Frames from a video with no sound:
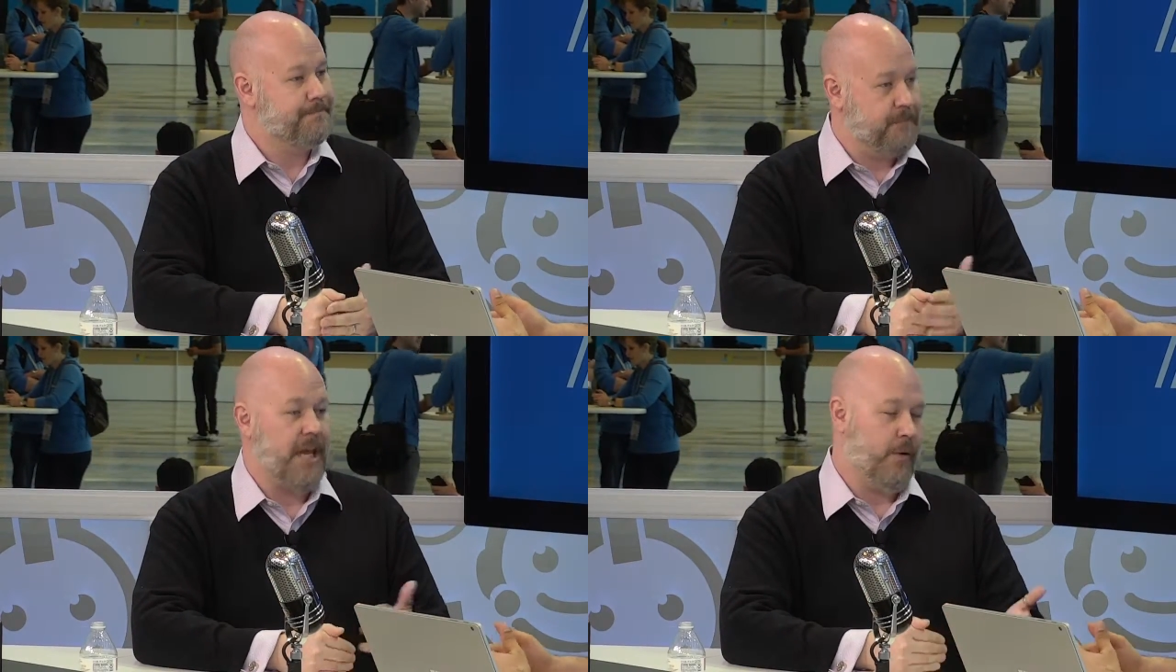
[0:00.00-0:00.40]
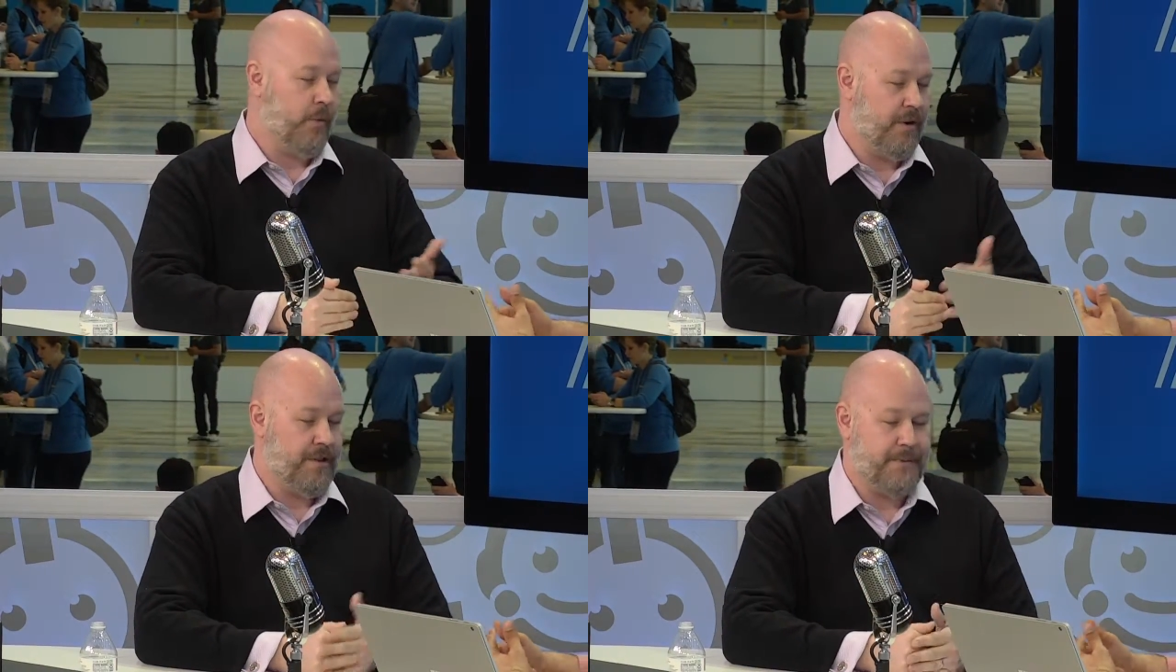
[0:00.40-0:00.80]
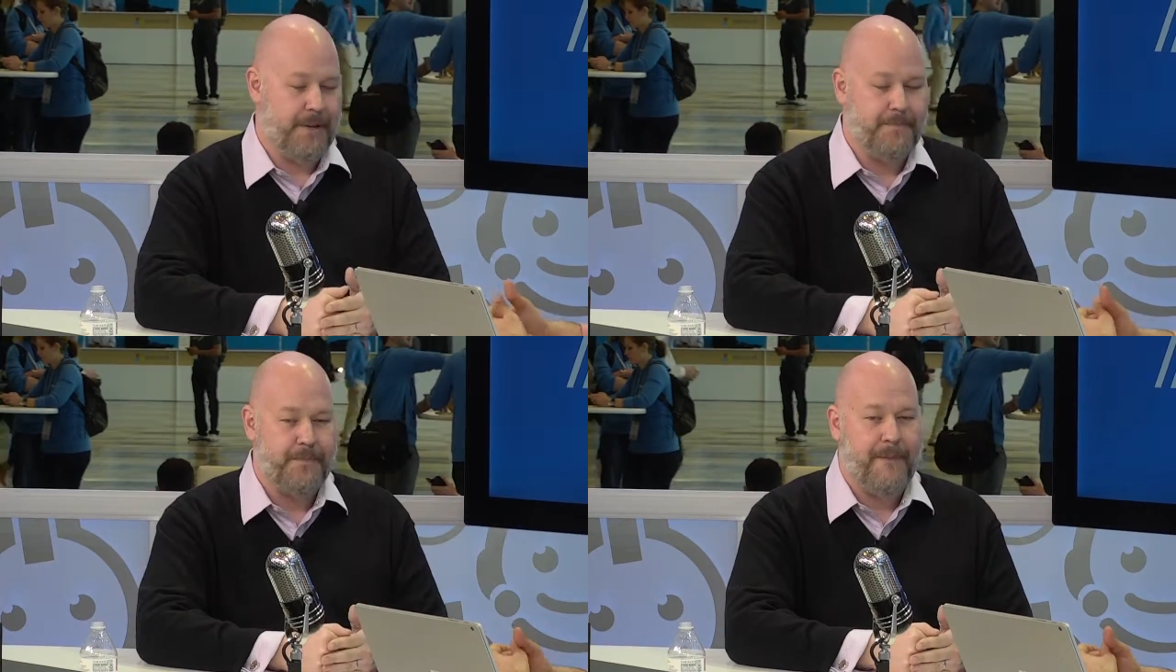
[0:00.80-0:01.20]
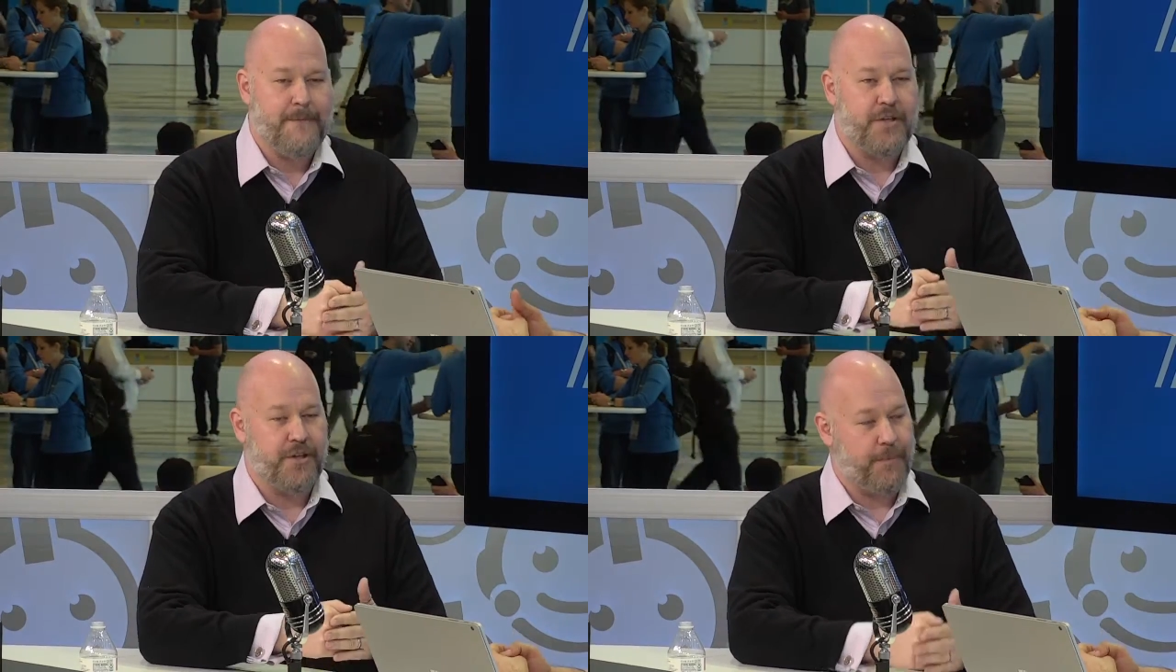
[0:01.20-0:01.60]
Mm-hmm, yeah, Windows Update.
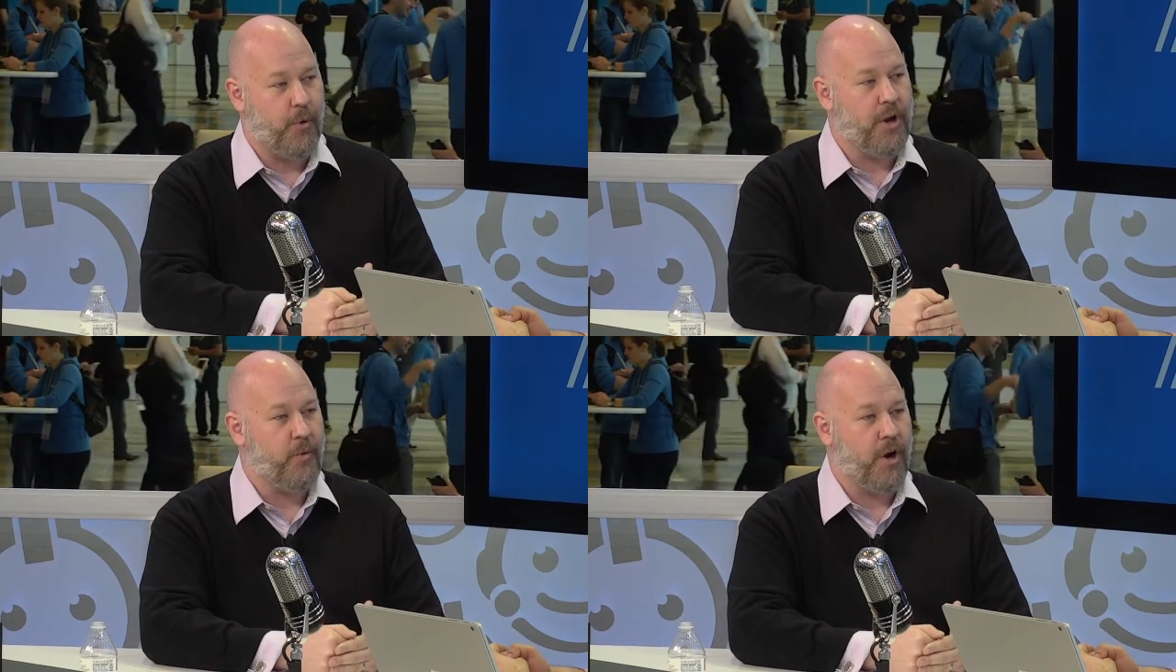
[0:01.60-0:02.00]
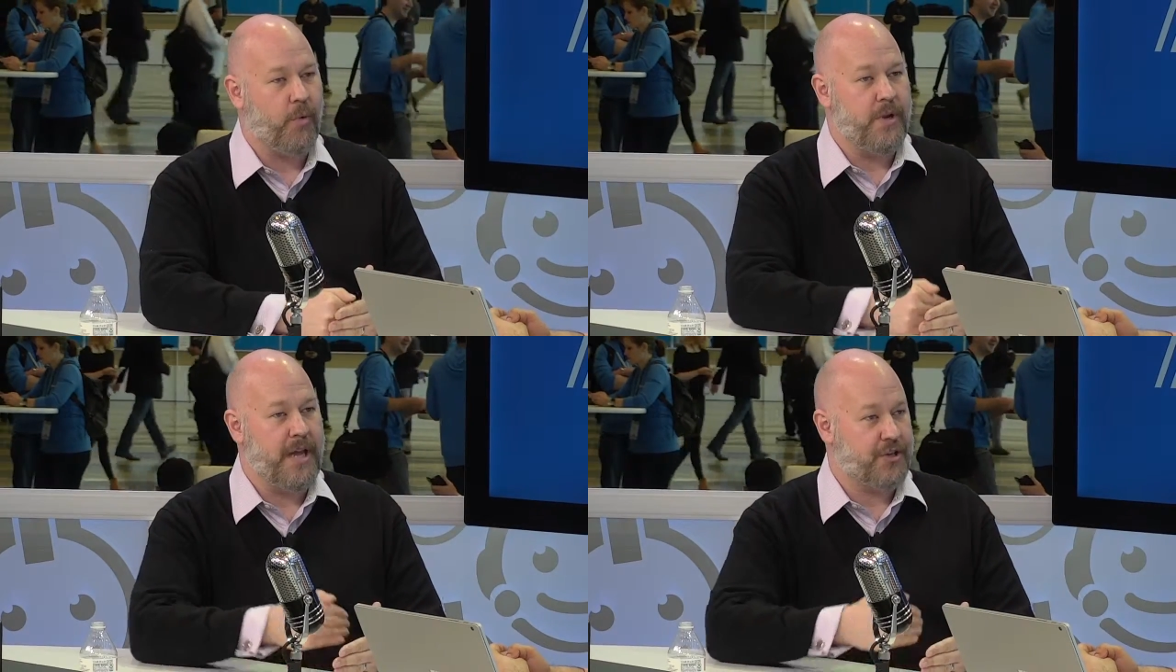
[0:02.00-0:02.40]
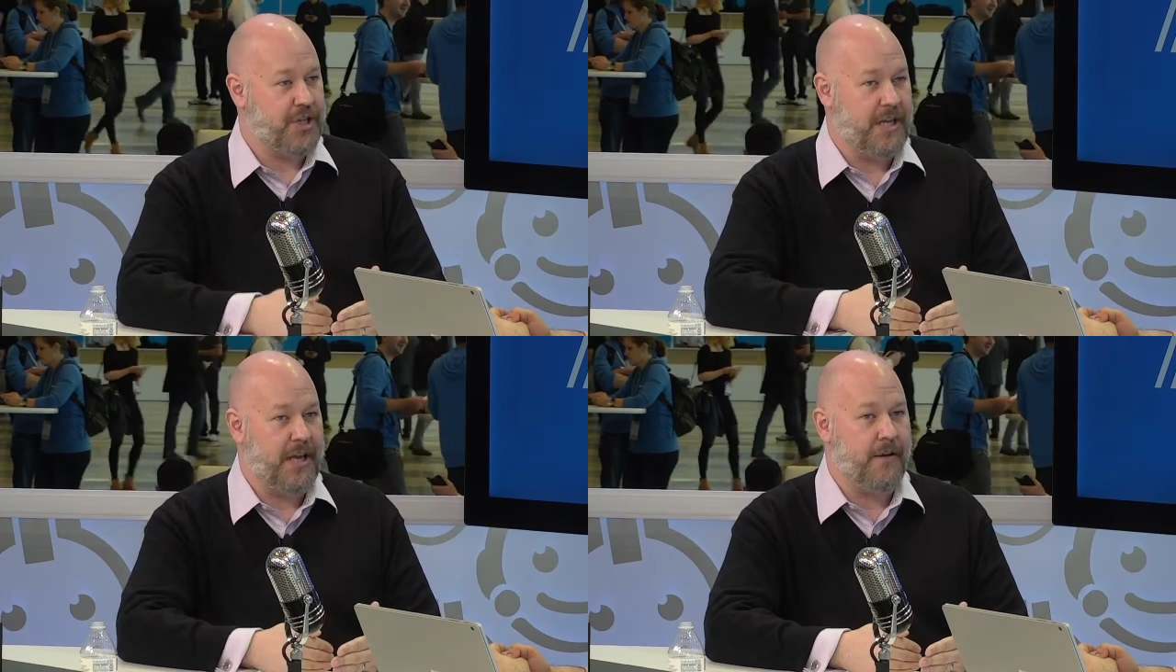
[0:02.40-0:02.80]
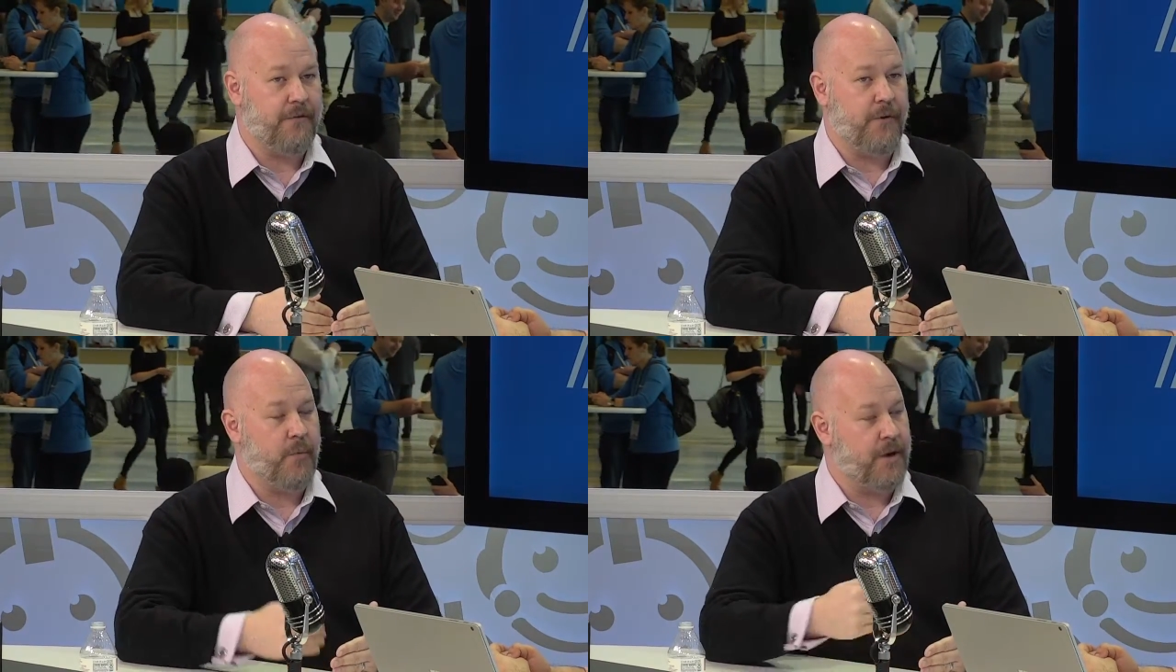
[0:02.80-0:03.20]
To the point where we actually get
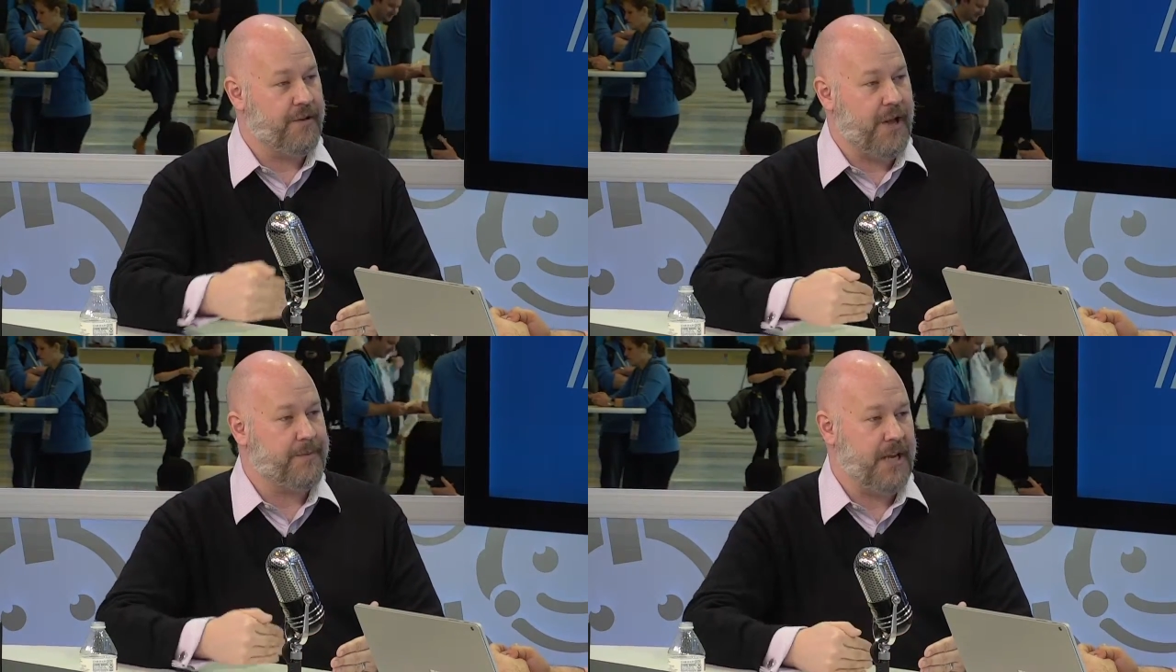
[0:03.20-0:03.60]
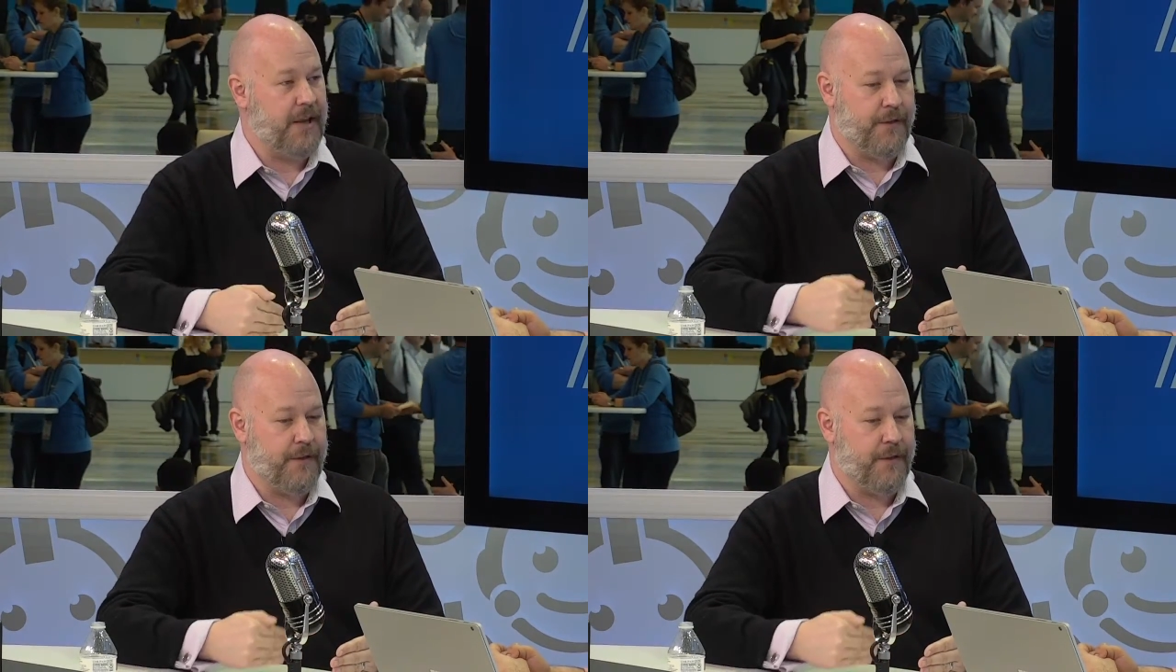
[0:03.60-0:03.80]
from Windows Update,